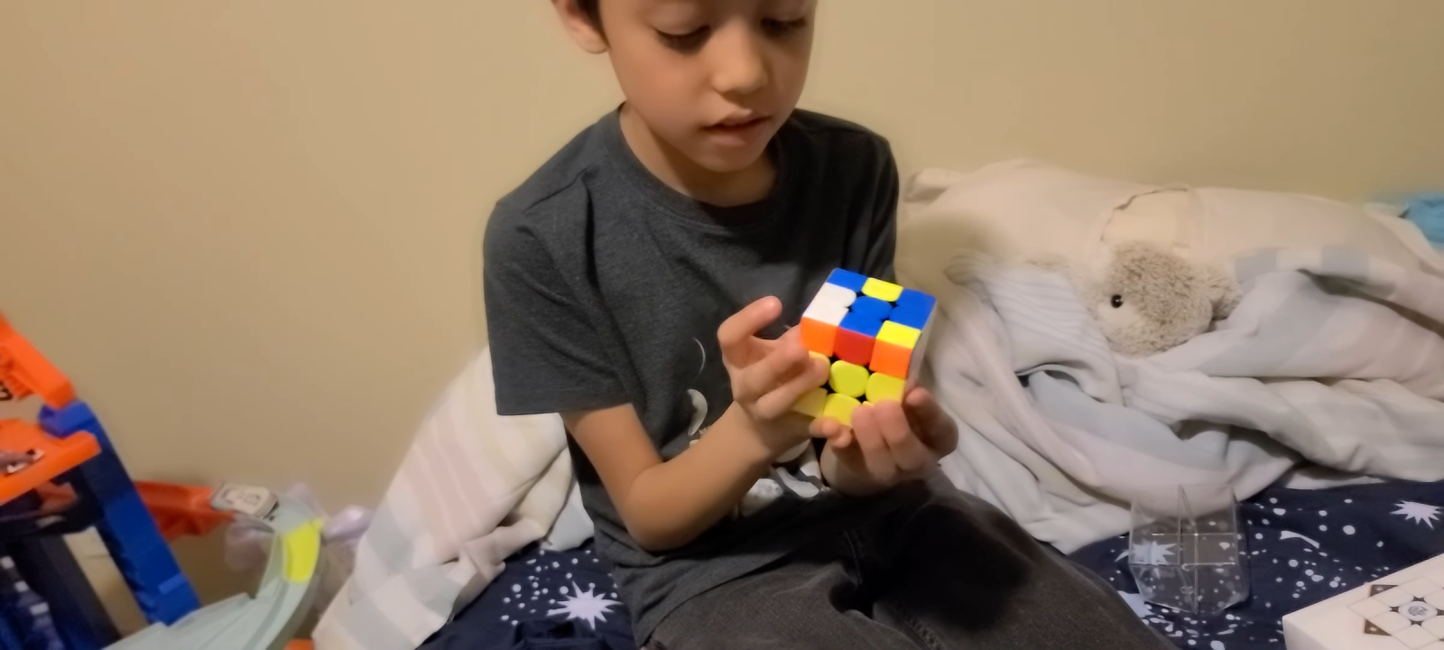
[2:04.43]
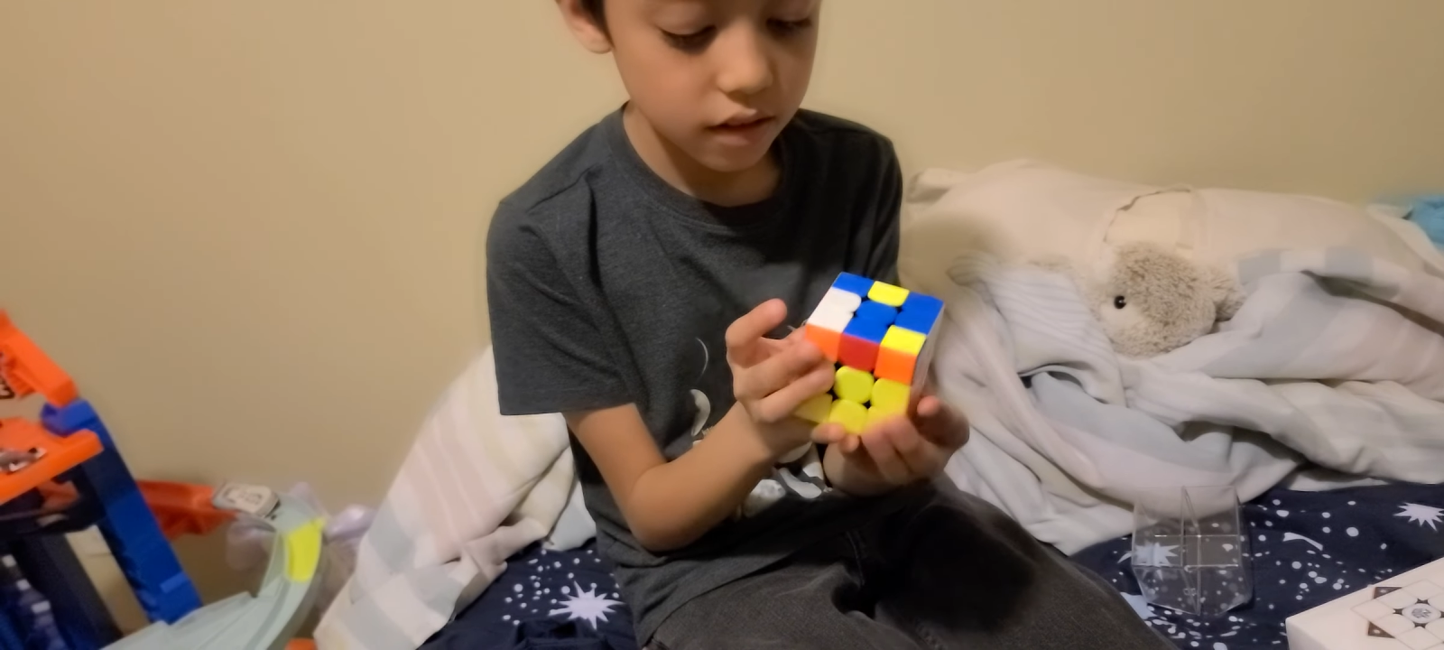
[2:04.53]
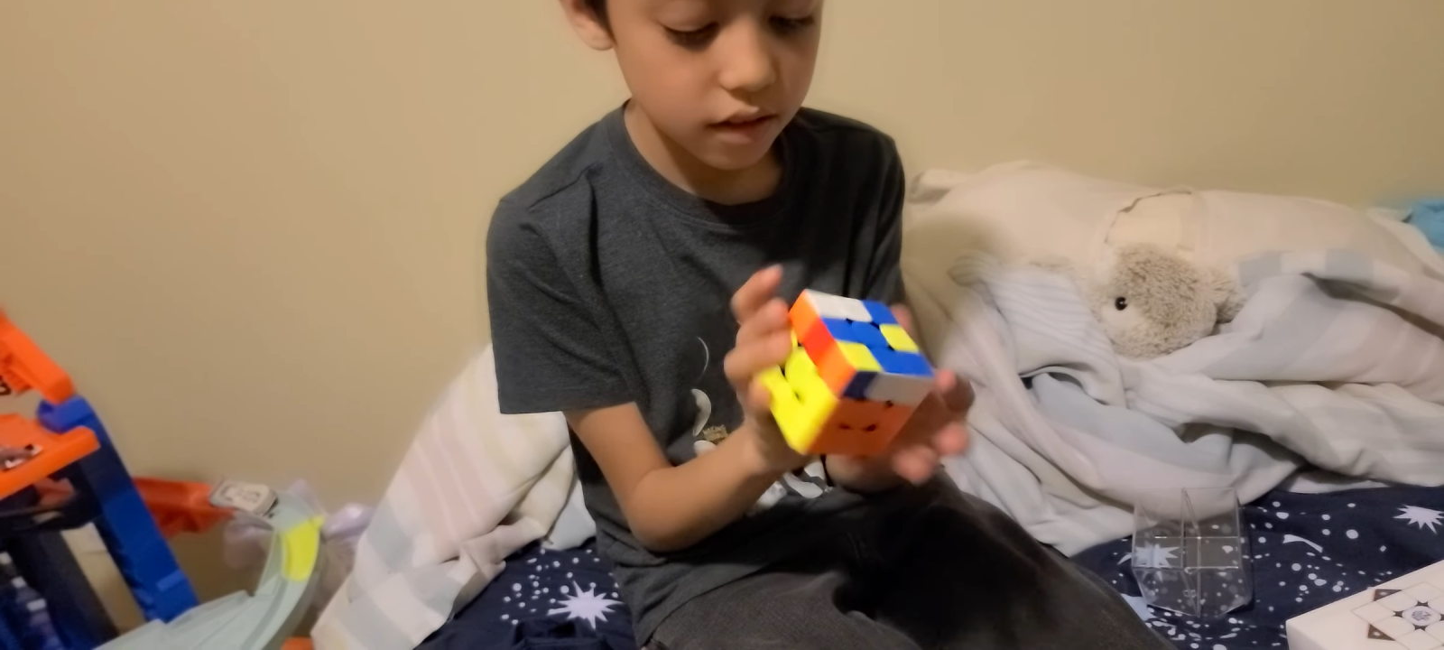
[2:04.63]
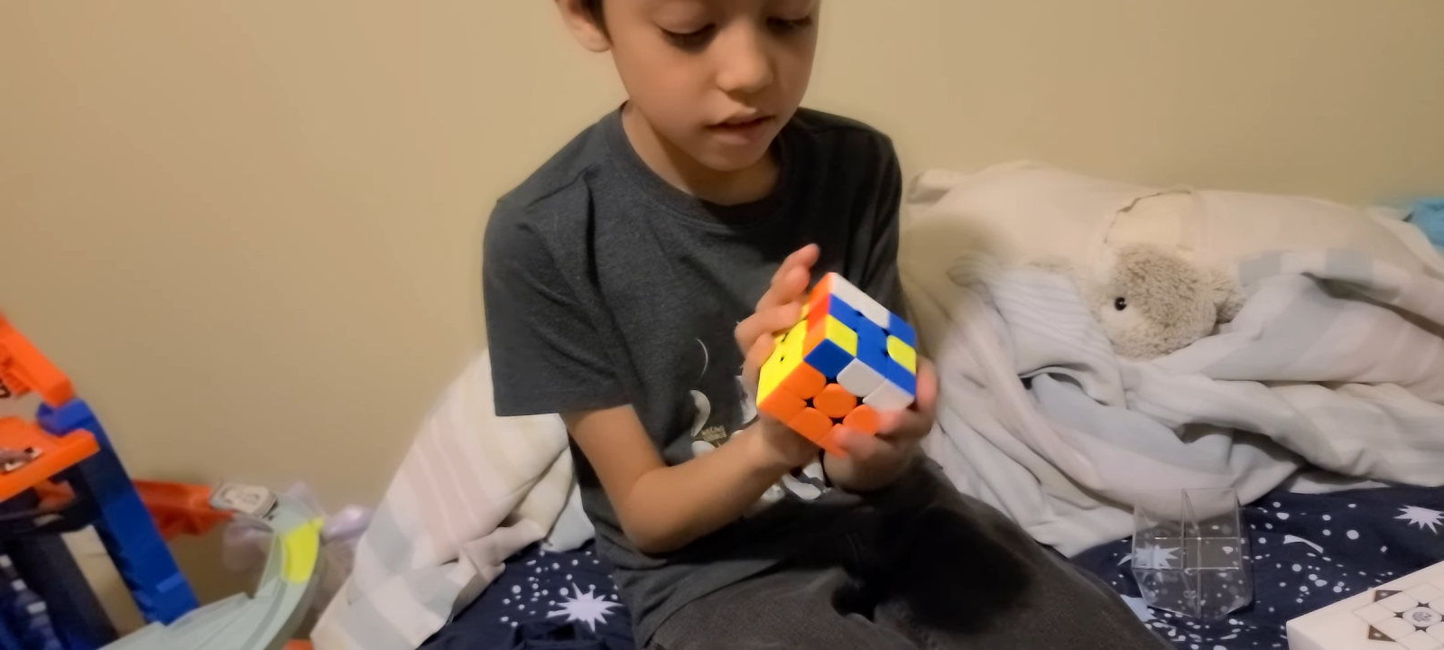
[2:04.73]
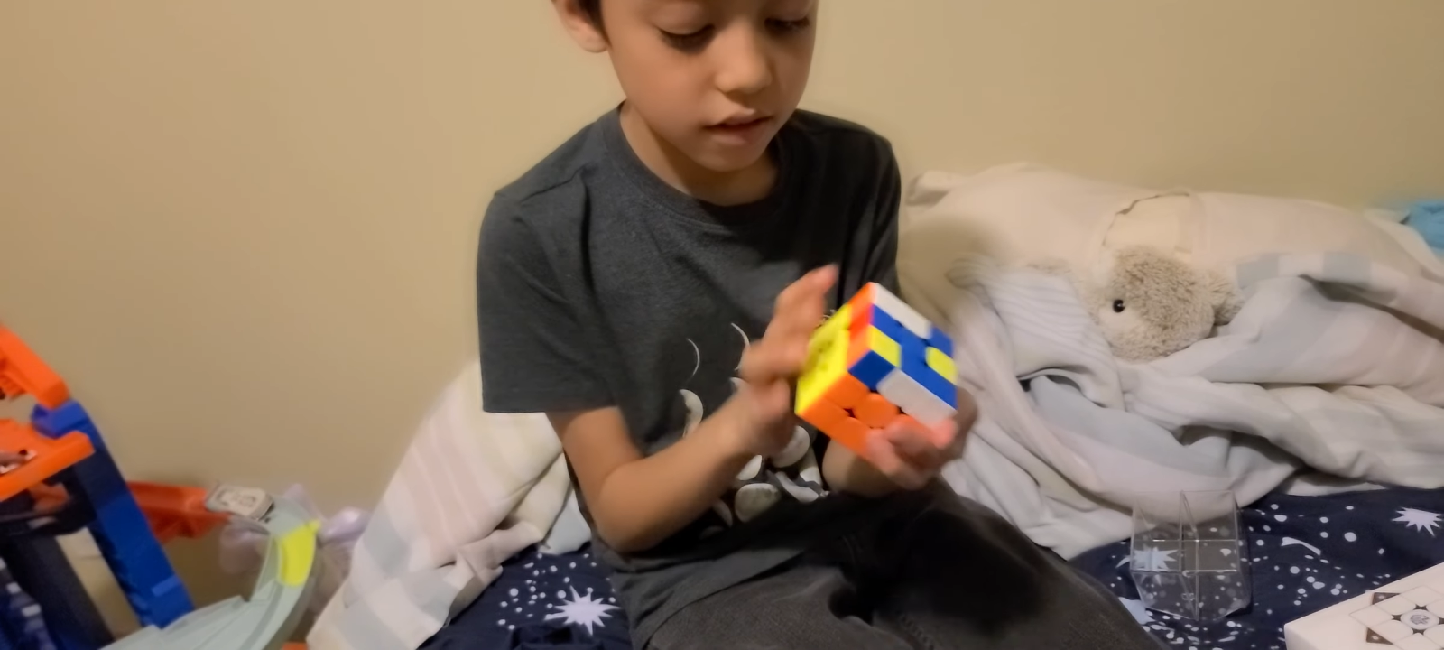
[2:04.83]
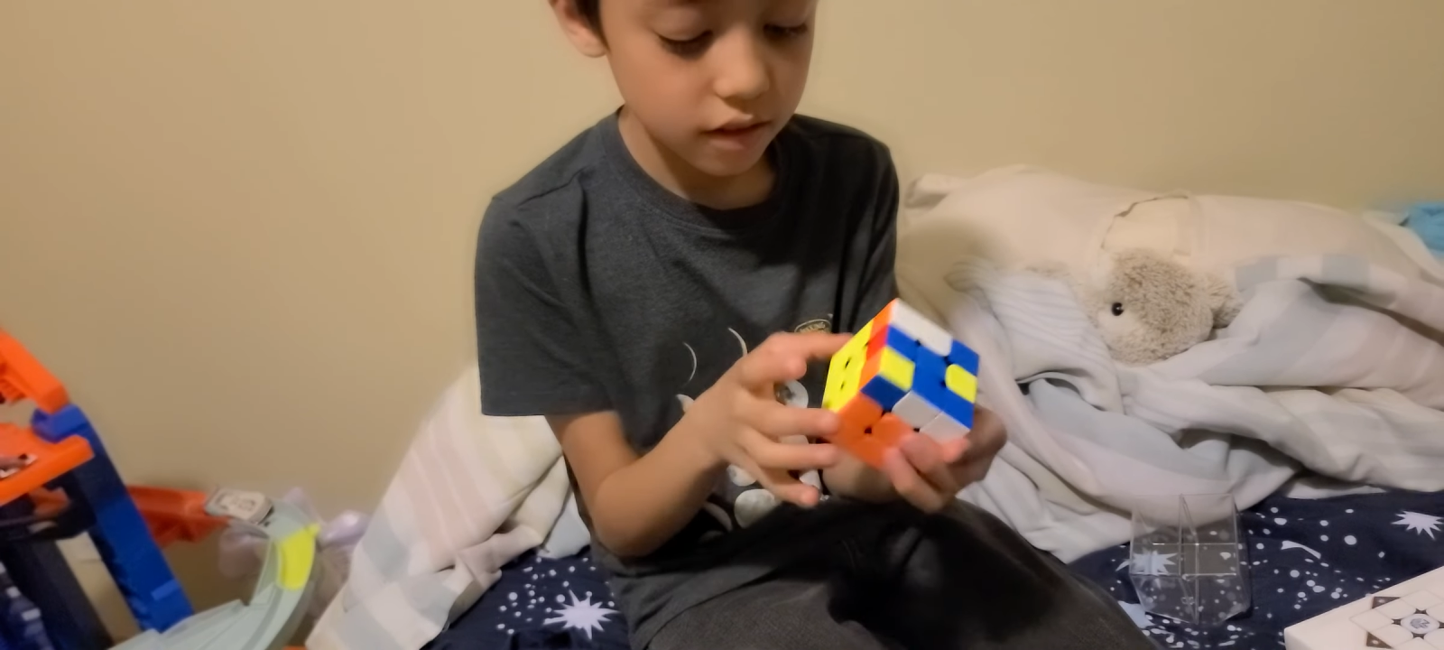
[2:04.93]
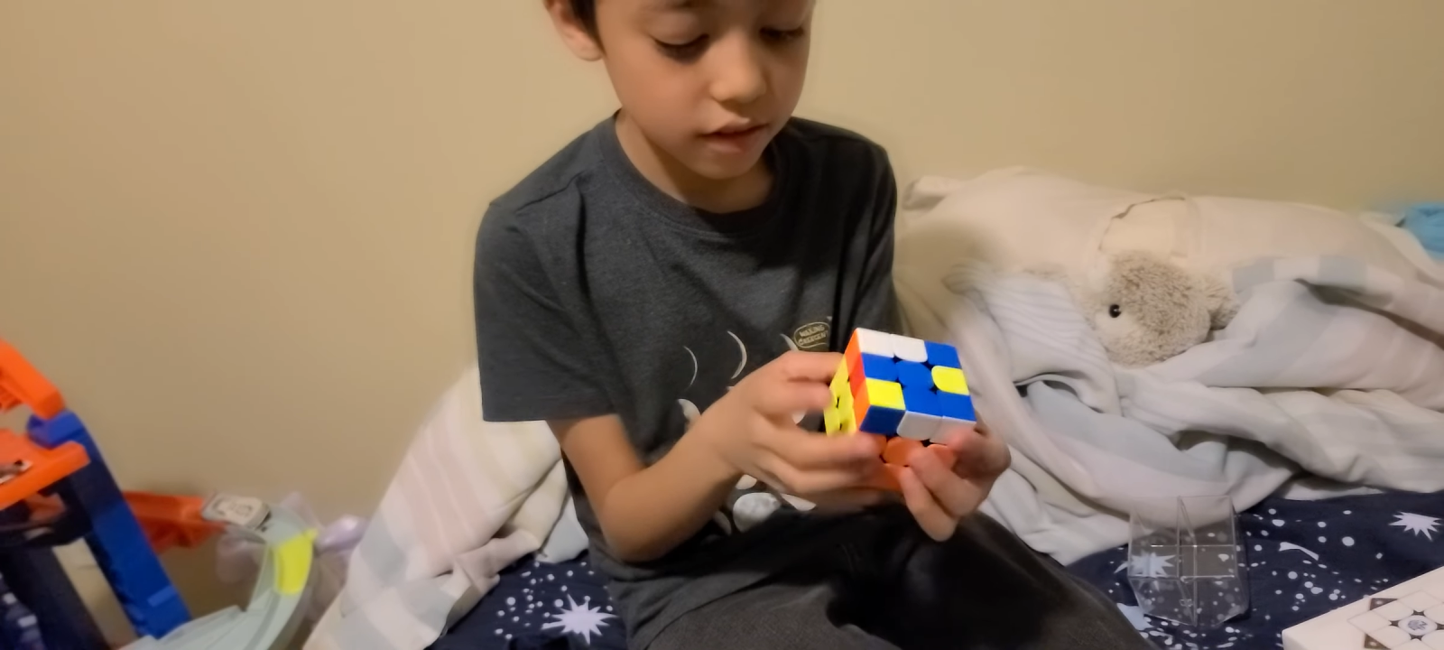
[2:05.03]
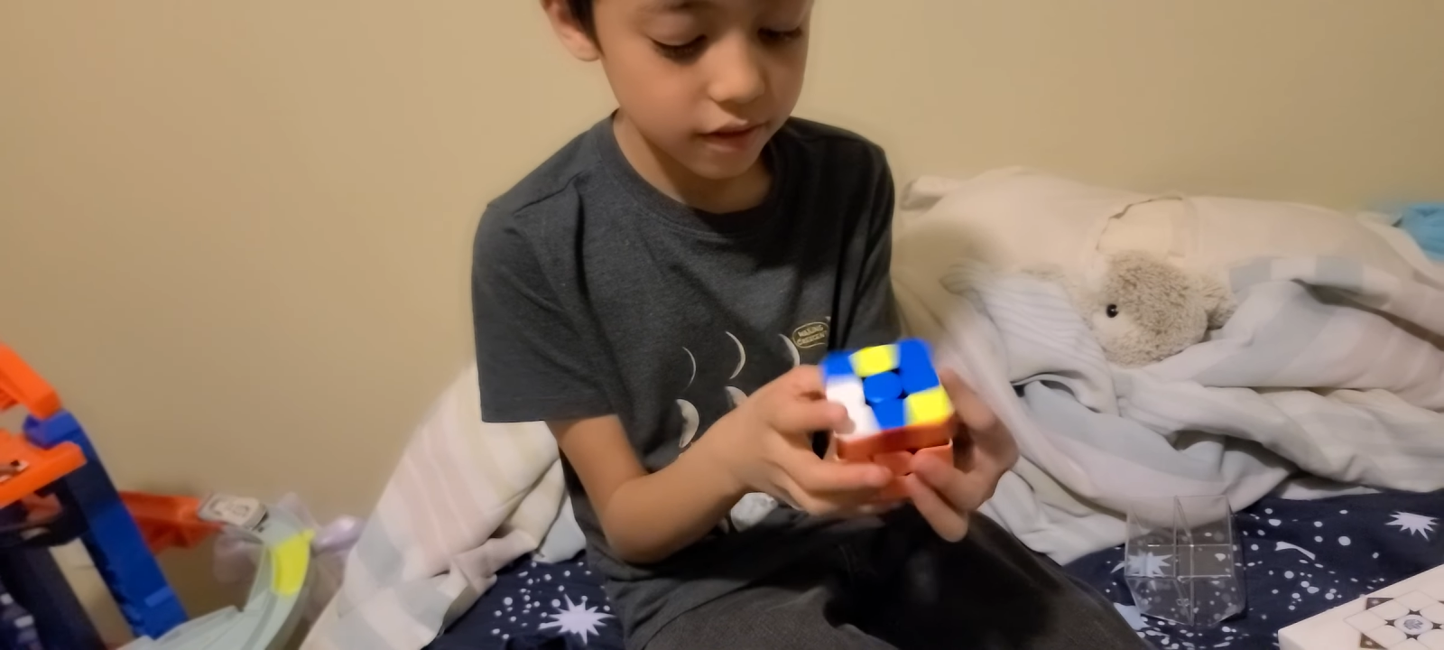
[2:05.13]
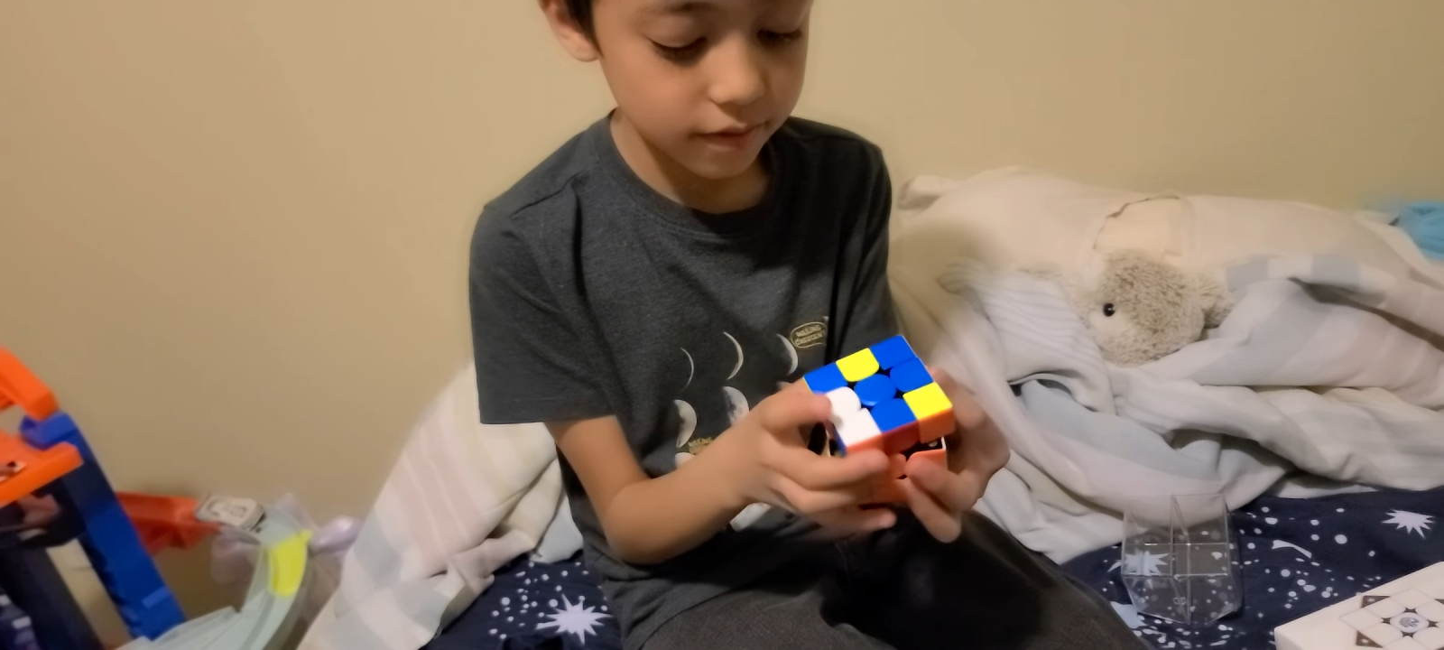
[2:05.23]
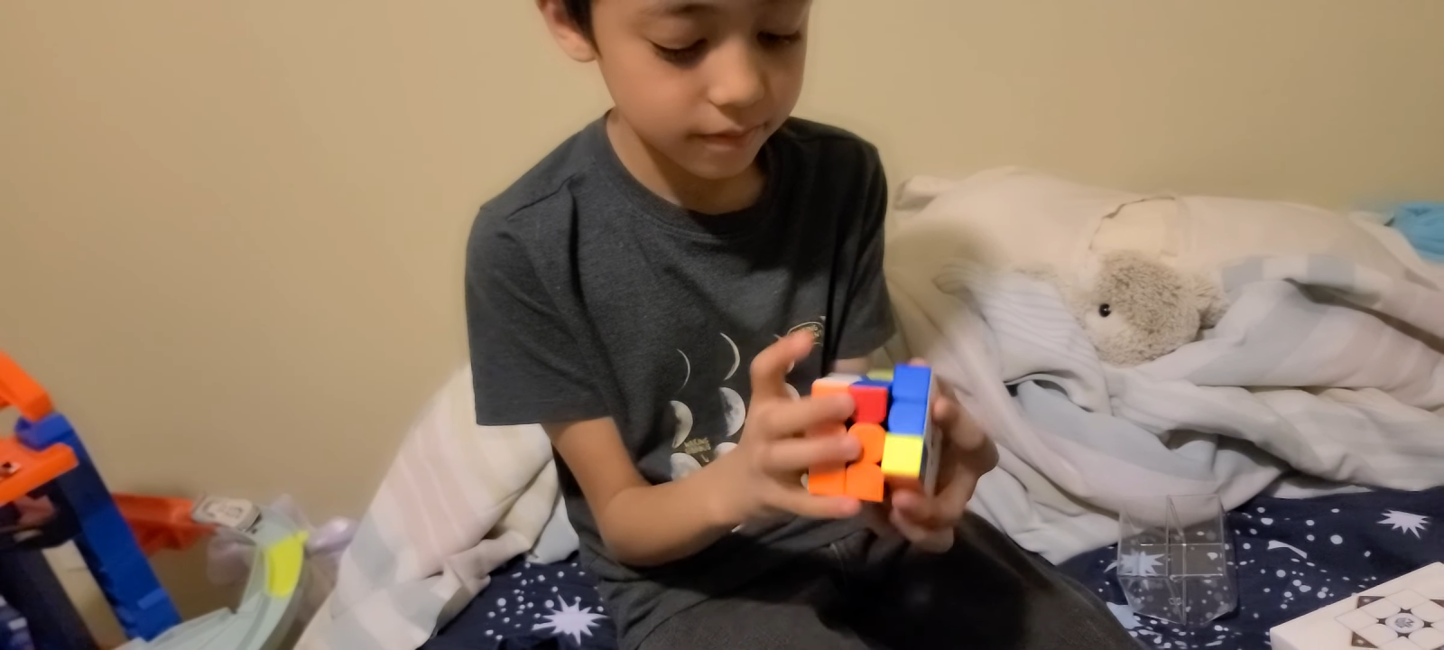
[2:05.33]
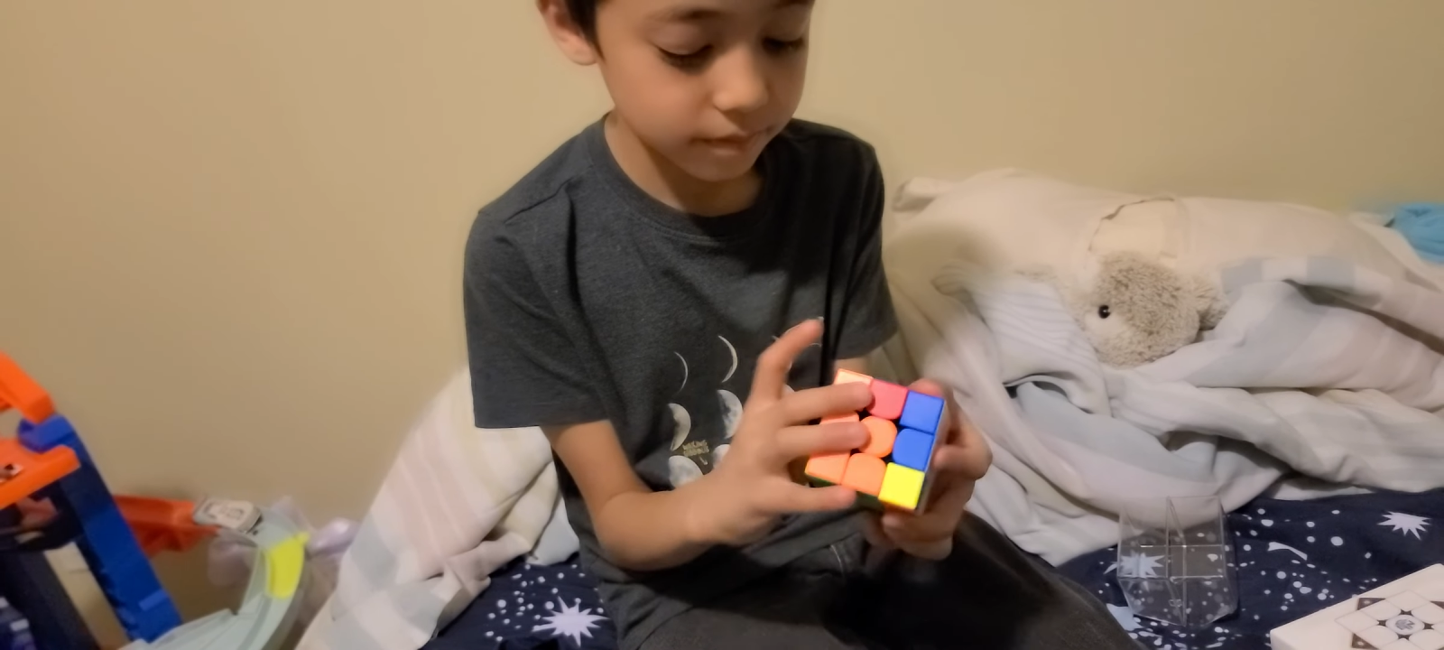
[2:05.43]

We're too fast